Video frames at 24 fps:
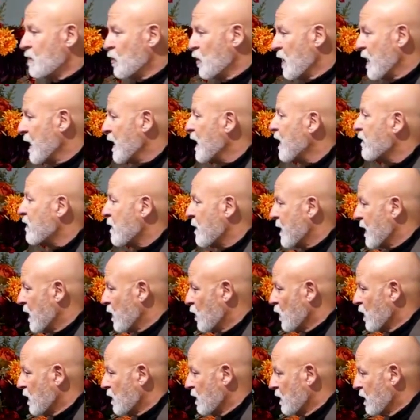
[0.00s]
we have about
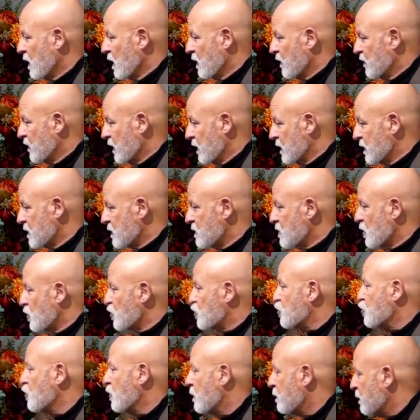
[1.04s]
what love is or
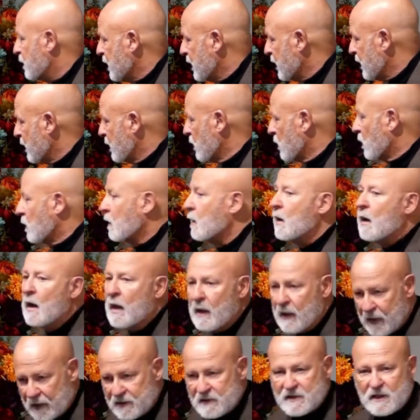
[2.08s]
should be, or
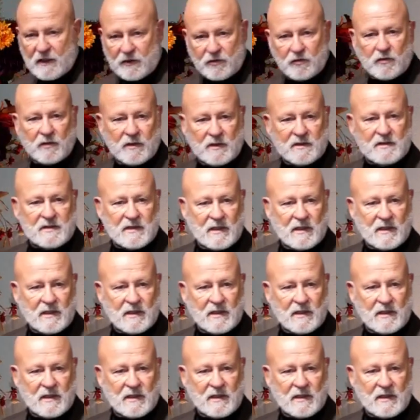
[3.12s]
et cetera,